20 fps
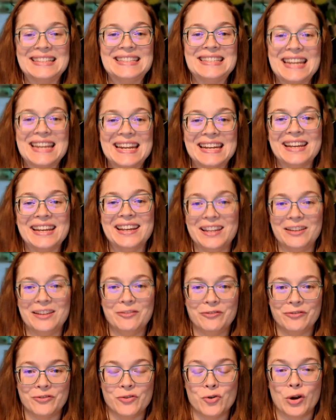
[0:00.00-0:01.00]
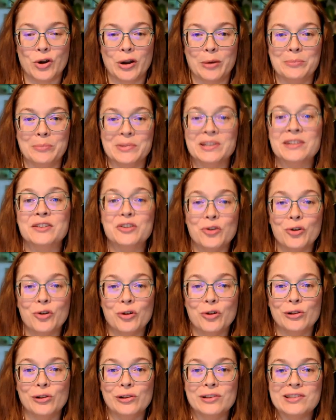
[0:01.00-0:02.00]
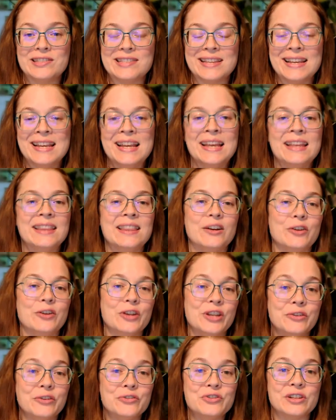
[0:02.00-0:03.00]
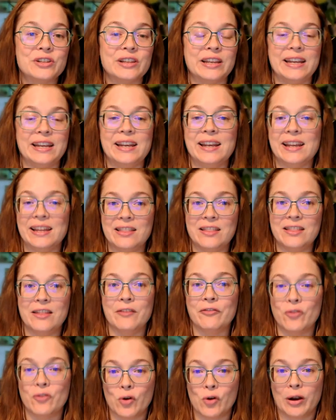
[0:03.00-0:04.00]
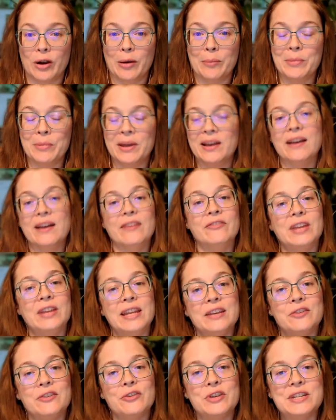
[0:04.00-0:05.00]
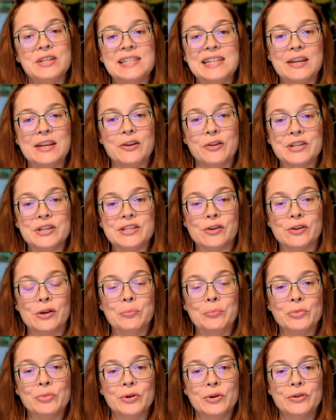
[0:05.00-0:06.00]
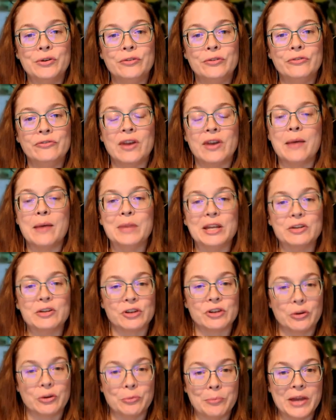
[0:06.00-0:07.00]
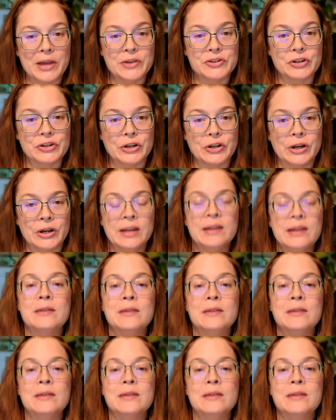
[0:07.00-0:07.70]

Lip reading: data-informed goals that are usually in the form of increase, decrease, or improve a metric or measure